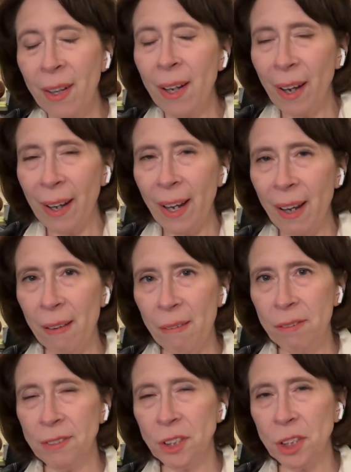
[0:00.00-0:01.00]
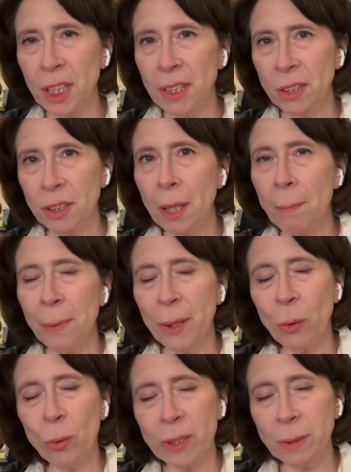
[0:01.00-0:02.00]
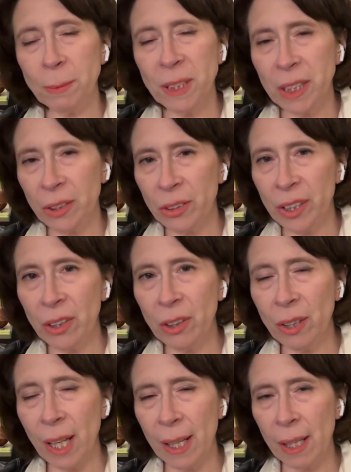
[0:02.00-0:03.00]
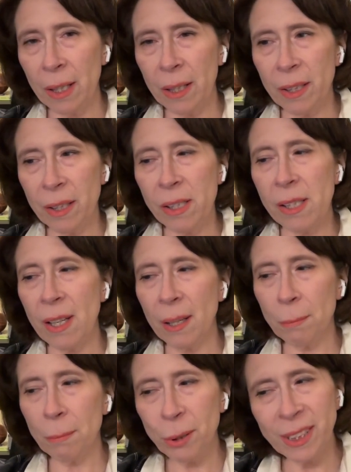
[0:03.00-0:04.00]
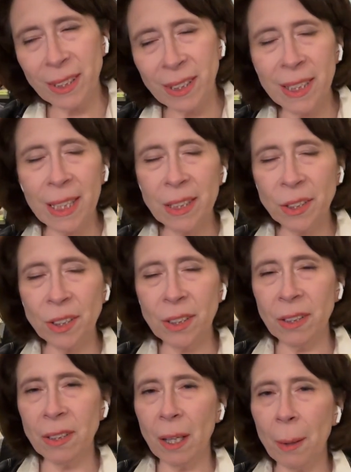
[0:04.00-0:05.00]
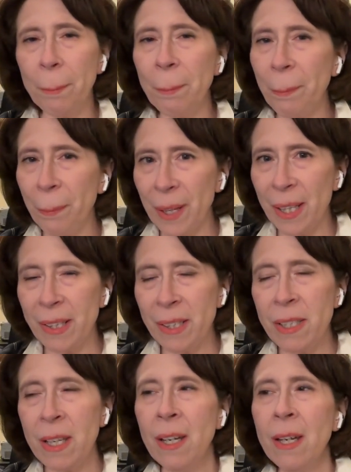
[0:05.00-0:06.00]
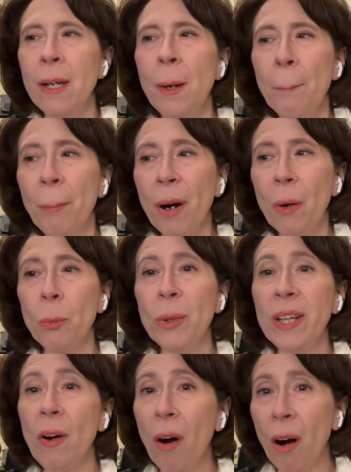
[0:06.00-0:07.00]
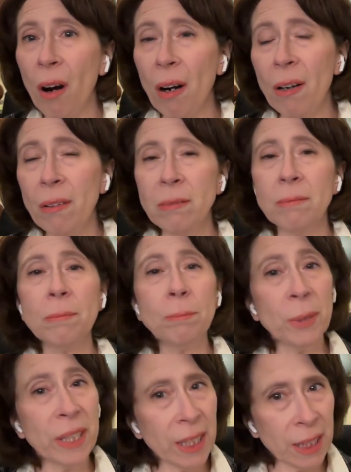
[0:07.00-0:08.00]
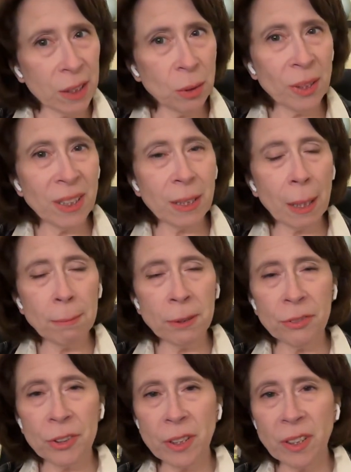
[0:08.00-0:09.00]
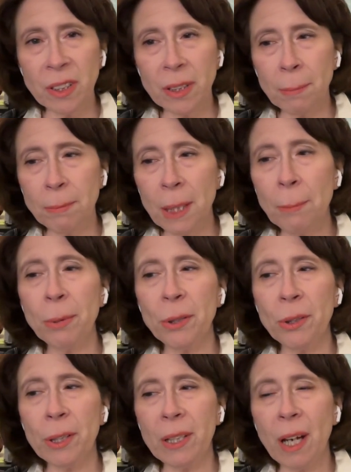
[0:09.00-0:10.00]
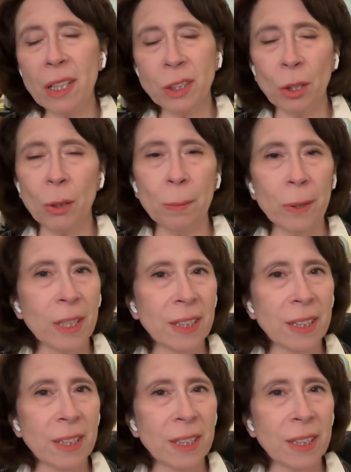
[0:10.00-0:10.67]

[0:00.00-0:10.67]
I have changed up the course material and presentation a bit, but we are beginning to accept for September and October.